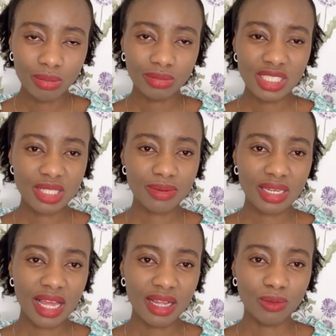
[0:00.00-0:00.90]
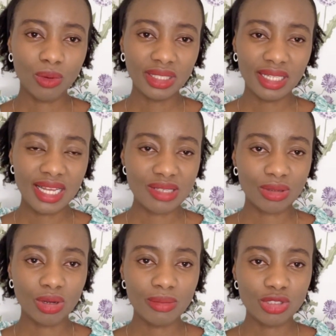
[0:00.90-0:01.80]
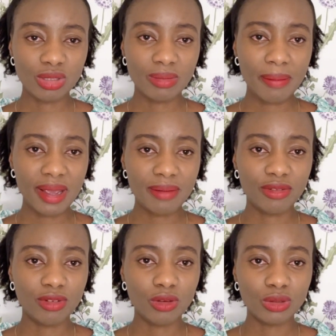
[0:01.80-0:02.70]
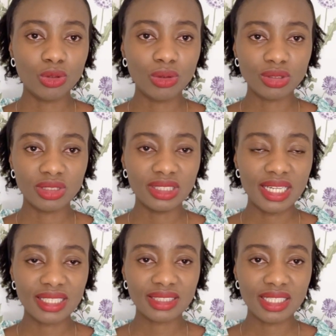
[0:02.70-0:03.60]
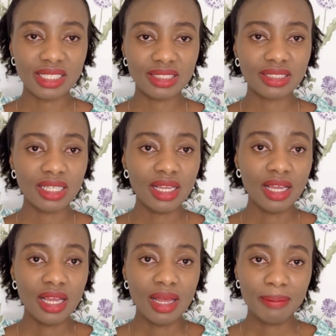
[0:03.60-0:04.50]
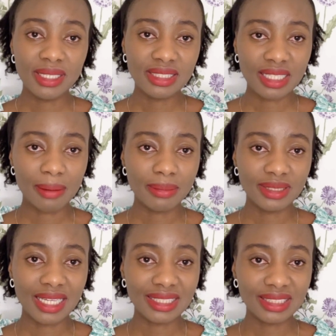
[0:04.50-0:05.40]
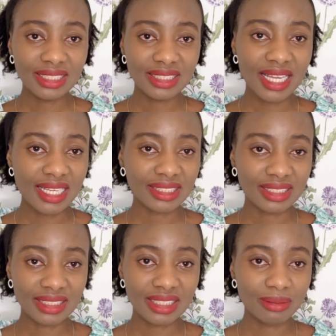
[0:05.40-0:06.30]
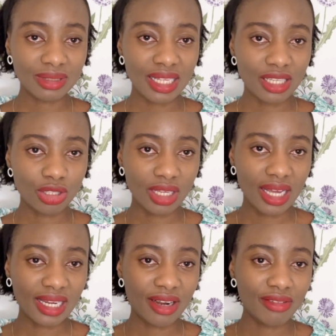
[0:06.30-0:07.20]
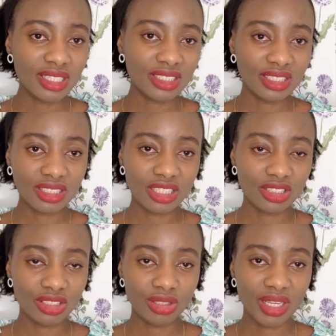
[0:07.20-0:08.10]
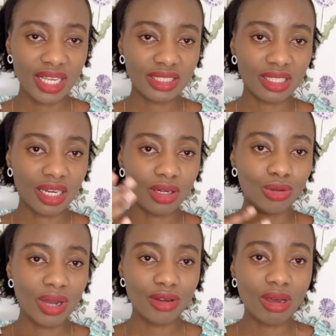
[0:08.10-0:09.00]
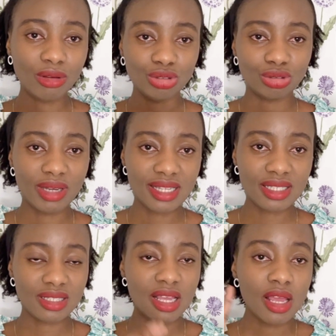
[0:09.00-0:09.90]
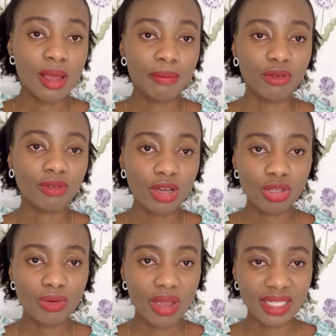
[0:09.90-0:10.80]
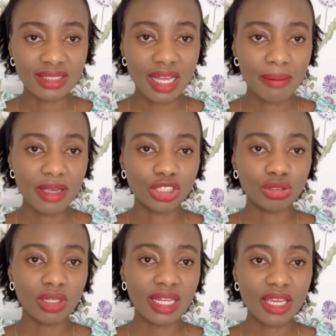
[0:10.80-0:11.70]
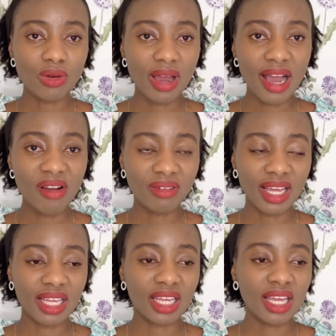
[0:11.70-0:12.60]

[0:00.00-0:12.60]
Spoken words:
it's been one thing that's been coming to my mind before we go on to the next thing is, please and please, as easy as it seems like you can arrange these things in your head that, oh, I know how to write it, before you exam, ensure that you have like